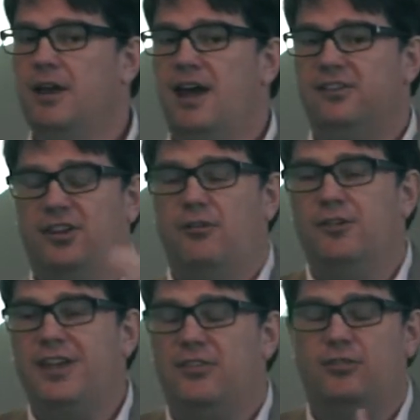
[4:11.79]
And
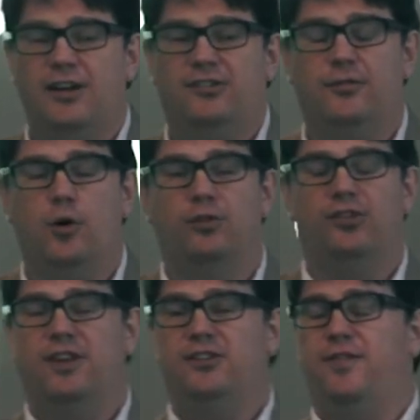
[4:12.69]
zero-day threats, of course,
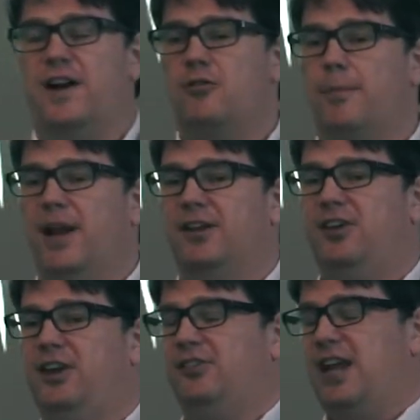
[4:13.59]
are these
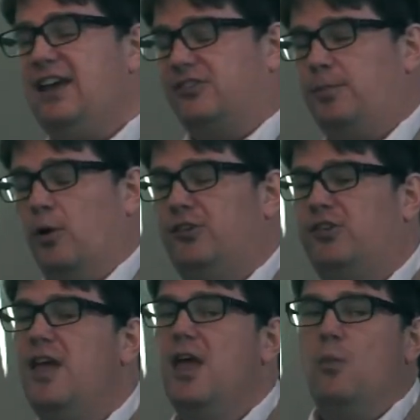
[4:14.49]
vulnerabilities and exploits
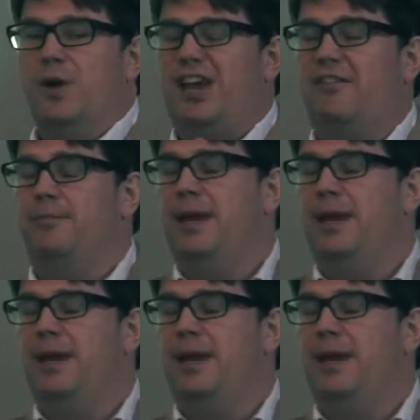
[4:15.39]
which haven't